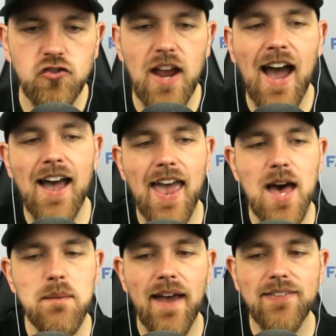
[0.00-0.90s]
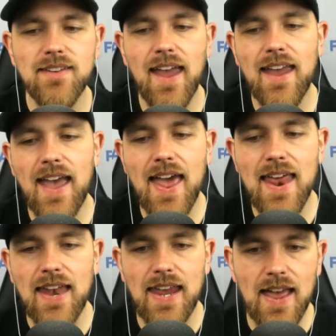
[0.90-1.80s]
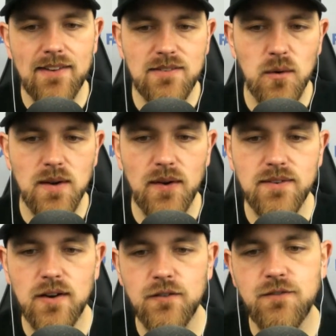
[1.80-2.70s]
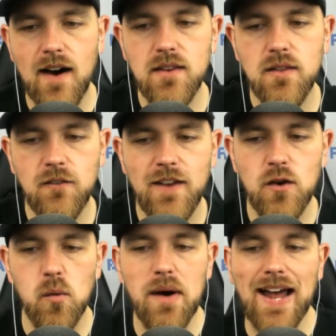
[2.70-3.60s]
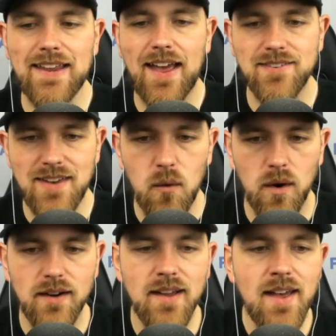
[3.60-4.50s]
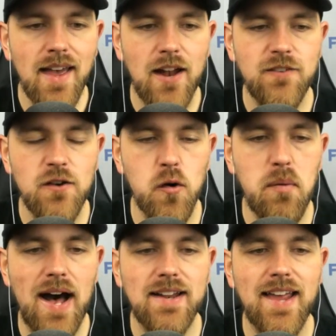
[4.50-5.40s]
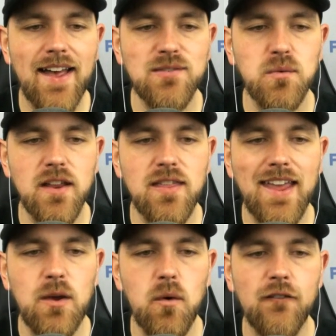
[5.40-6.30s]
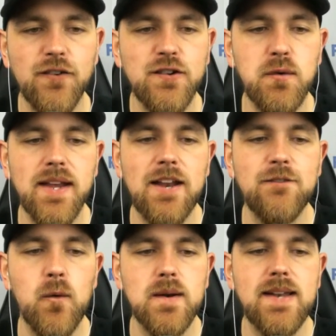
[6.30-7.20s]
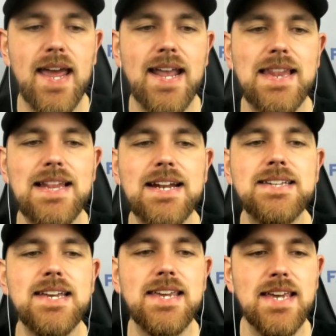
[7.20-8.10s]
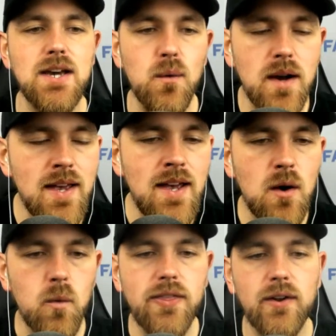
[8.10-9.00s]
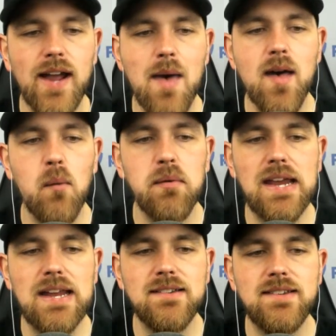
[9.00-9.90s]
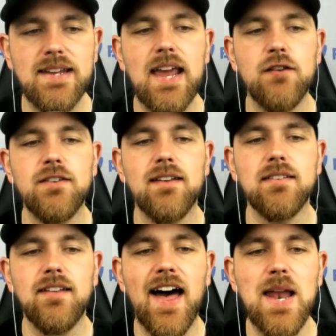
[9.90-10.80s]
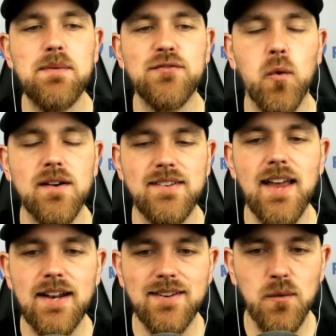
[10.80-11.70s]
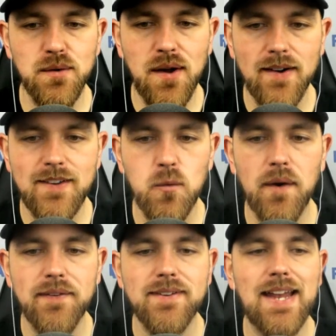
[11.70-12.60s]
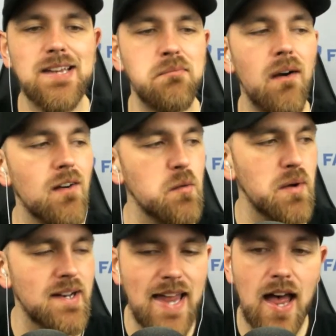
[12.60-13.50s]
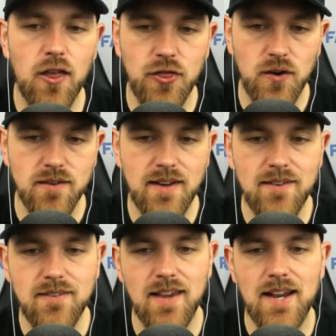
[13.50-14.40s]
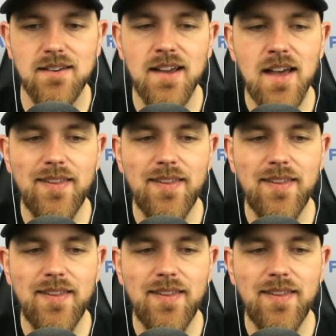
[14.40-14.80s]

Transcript: J I M S A N N E S. You can also follow the FanDuel Podcast Network at FanDuel Podcast. Want to thank you all for tuning in for today. Good luck to you with your MLB DFS lineups for tonight. We'll talk to you once again tomorrow to break down Thursday's slate.